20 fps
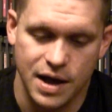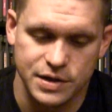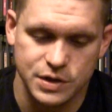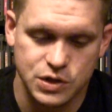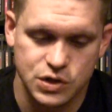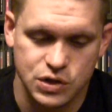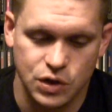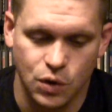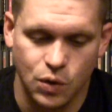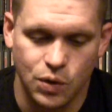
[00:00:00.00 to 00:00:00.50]

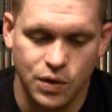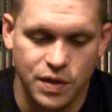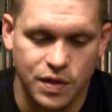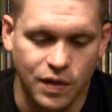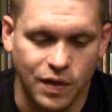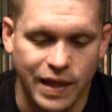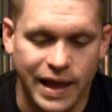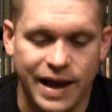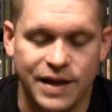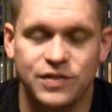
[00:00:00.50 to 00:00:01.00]
So
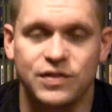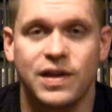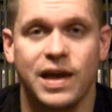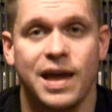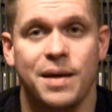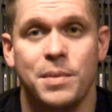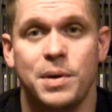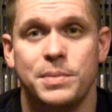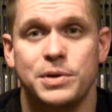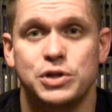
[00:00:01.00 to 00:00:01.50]
the last
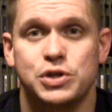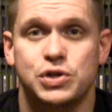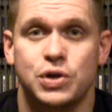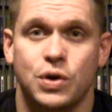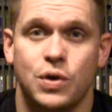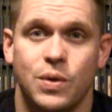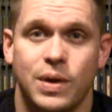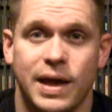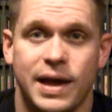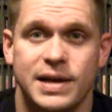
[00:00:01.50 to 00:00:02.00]
game I'm going to show
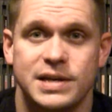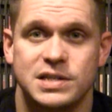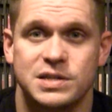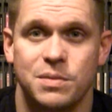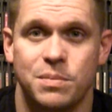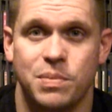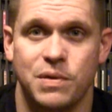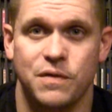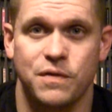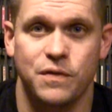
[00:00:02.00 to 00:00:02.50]
you
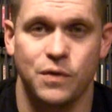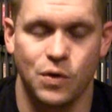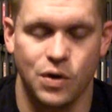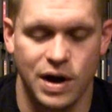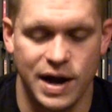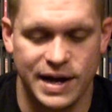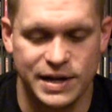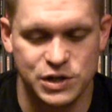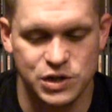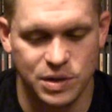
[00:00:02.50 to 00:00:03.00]
guys
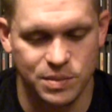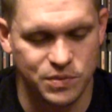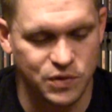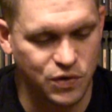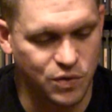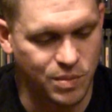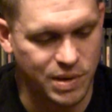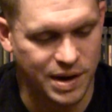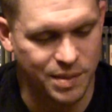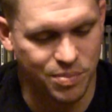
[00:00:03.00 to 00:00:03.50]
before I jump
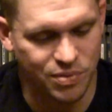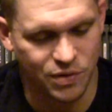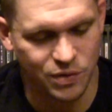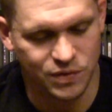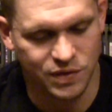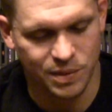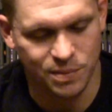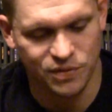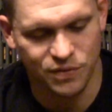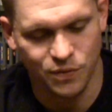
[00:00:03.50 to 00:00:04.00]
to my pro
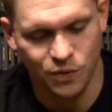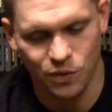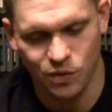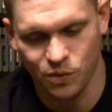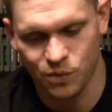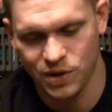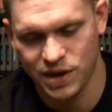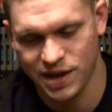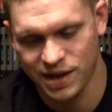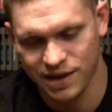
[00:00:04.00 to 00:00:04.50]
tips for
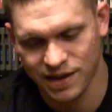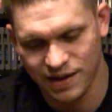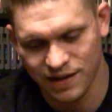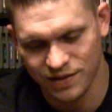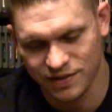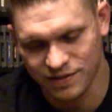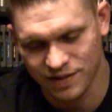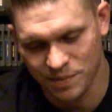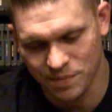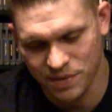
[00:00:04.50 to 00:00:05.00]
the week
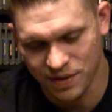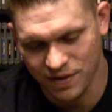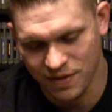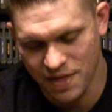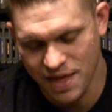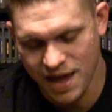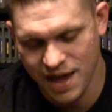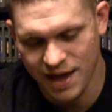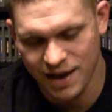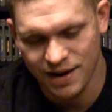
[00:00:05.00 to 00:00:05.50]
is
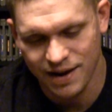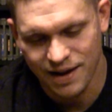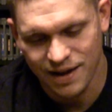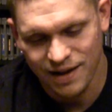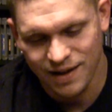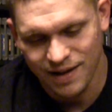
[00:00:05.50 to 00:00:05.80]
something that